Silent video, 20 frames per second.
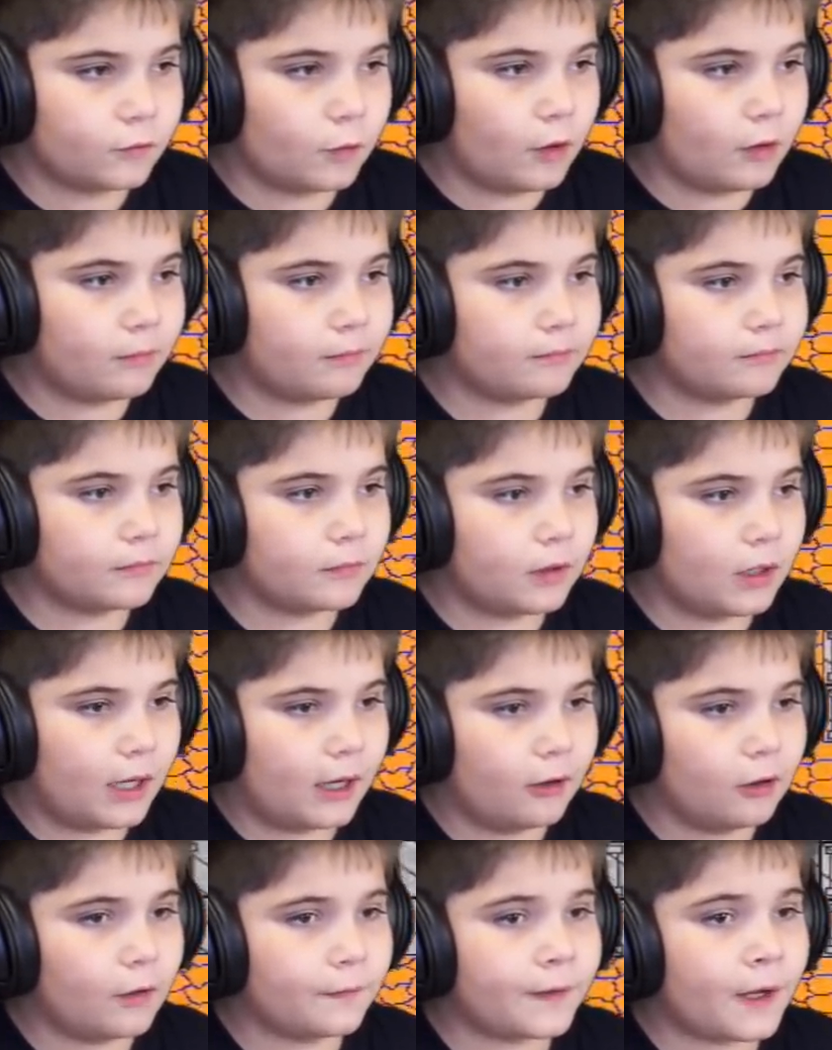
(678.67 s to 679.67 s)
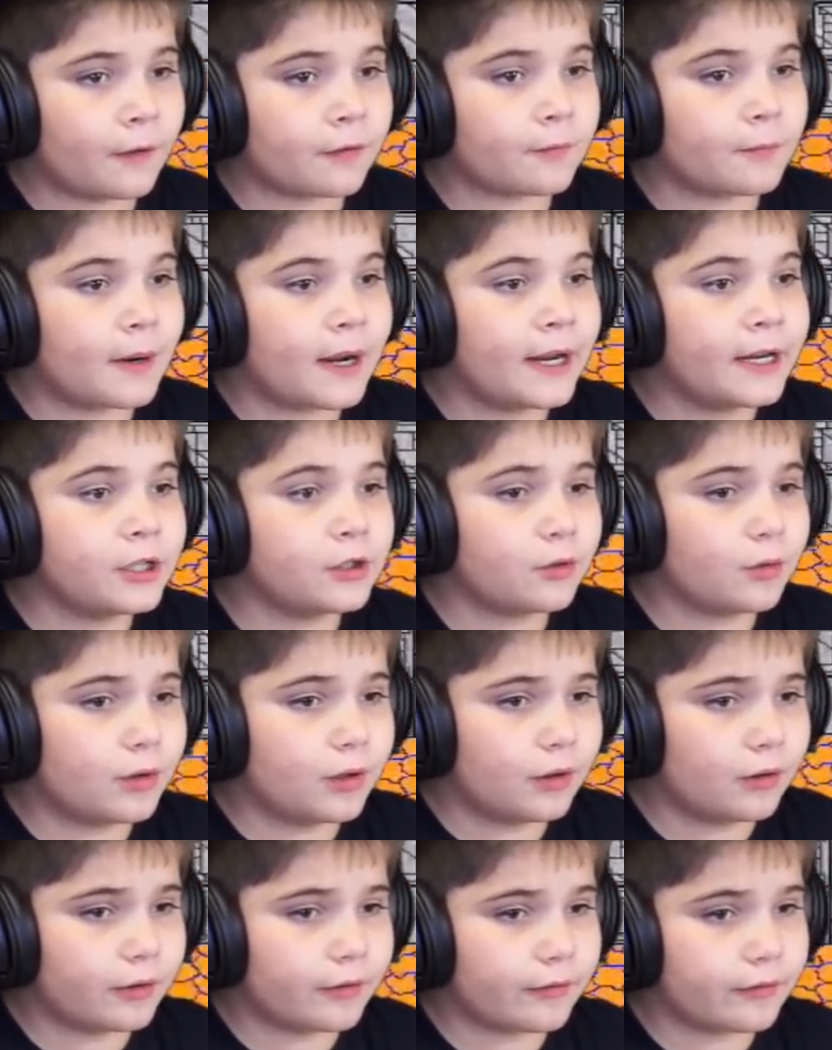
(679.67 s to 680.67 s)
Well, I don't know if that was my
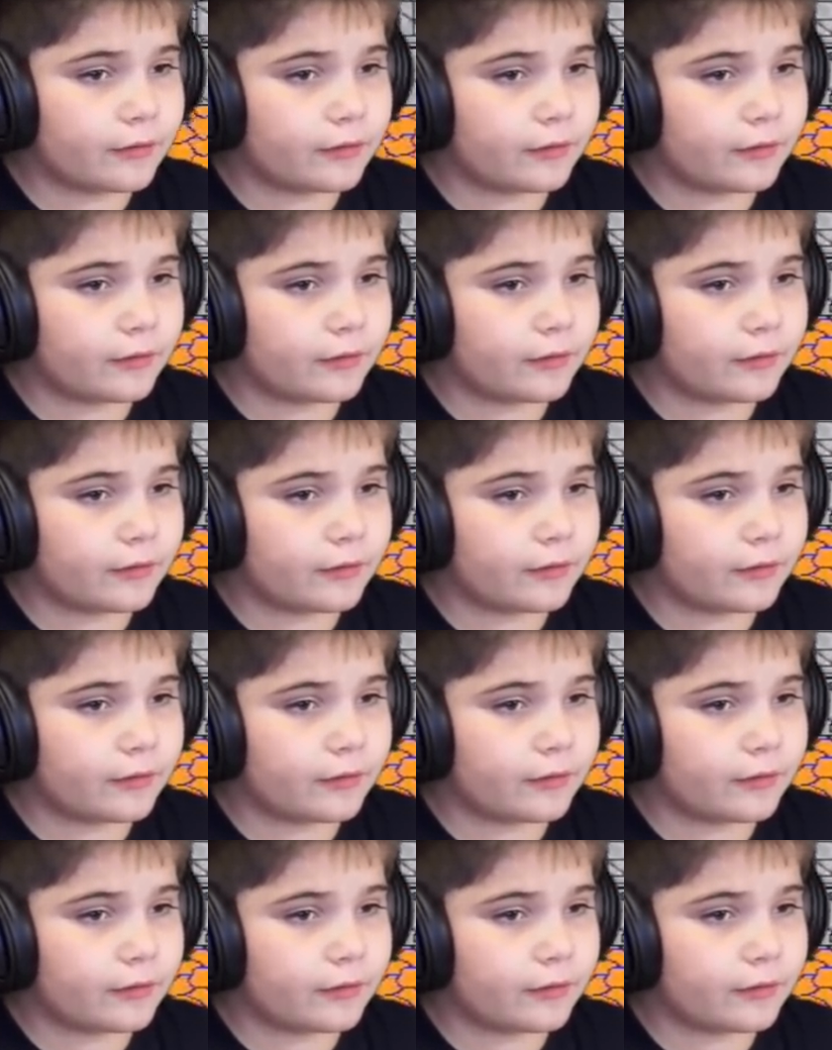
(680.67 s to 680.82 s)
door or